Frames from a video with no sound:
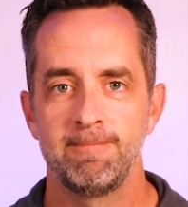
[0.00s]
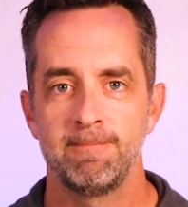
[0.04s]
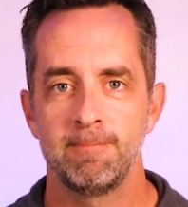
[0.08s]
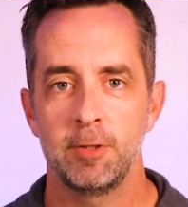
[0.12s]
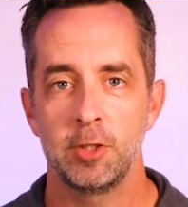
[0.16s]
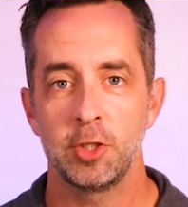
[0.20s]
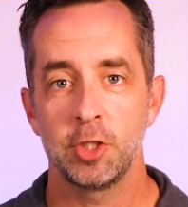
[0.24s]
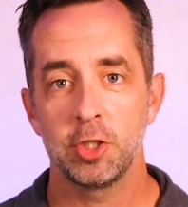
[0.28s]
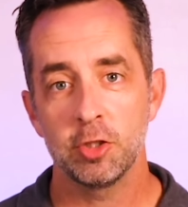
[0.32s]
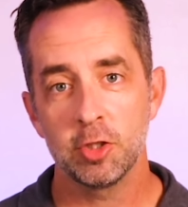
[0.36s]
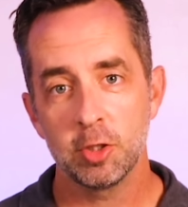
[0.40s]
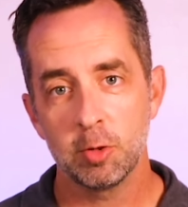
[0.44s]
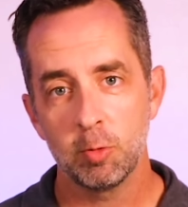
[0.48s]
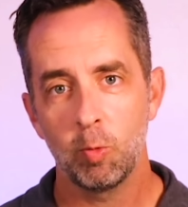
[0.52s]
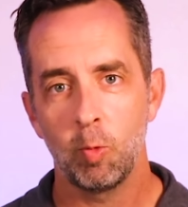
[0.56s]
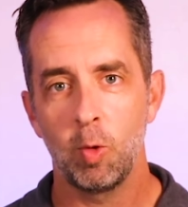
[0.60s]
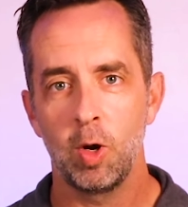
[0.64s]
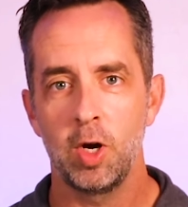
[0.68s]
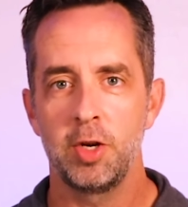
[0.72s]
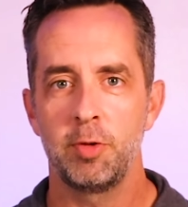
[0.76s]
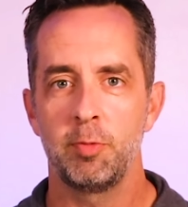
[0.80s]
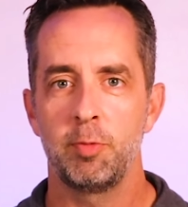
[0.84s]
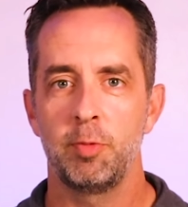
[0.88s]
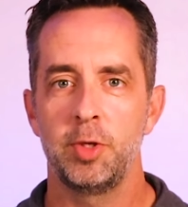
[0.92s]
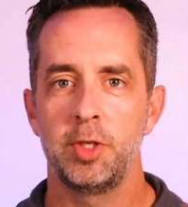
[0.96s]
There's only
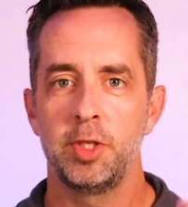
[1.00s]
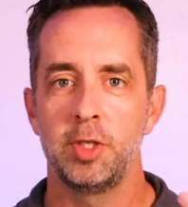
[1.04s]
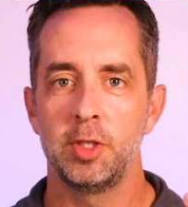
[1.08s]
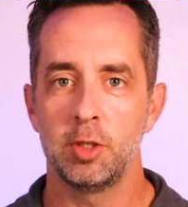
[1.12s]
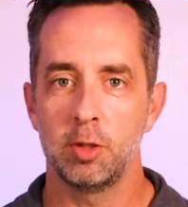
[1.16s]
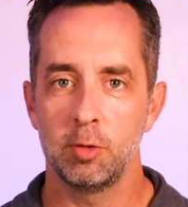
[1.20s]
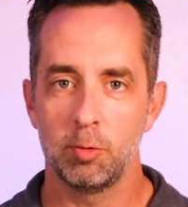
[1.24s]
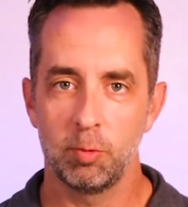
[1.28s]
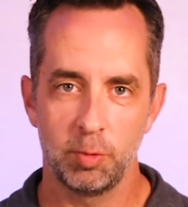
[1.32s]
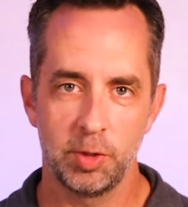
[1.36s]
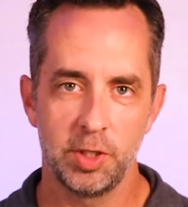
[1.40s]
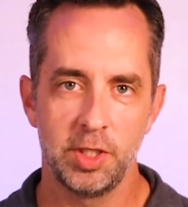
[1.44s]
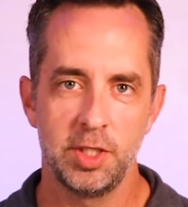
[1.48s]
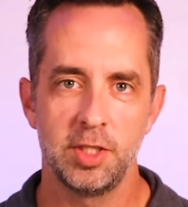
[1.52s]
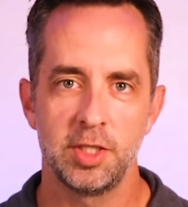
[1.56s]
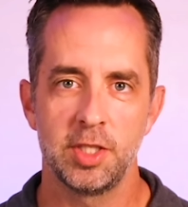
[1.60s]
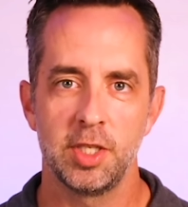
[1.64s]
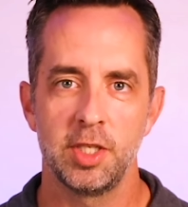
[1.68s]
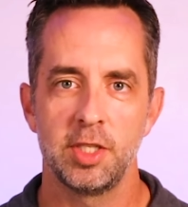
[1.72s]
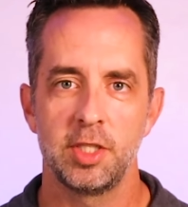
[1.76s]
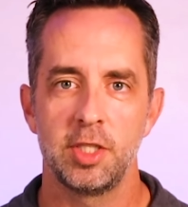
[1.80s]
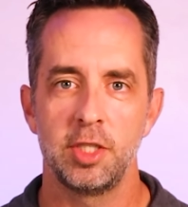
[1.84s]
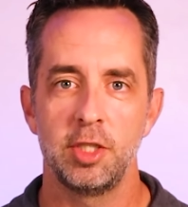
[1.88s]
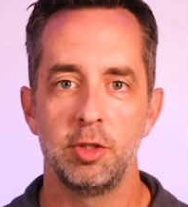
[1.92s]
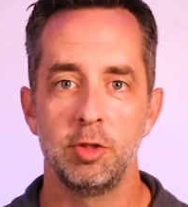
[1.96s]
one real
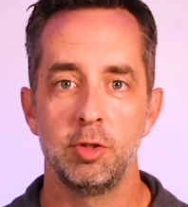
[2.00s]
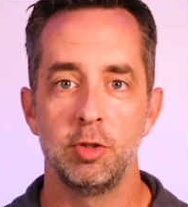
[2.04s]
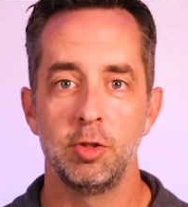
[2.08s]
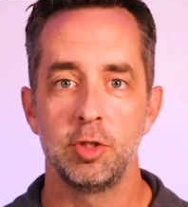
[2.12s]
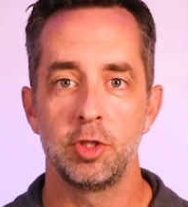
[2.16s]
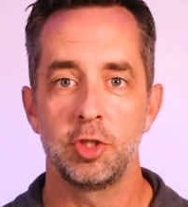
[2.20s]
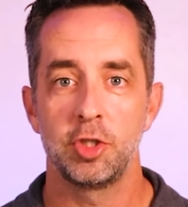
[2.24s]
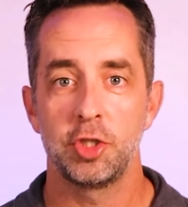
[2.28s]
reason to use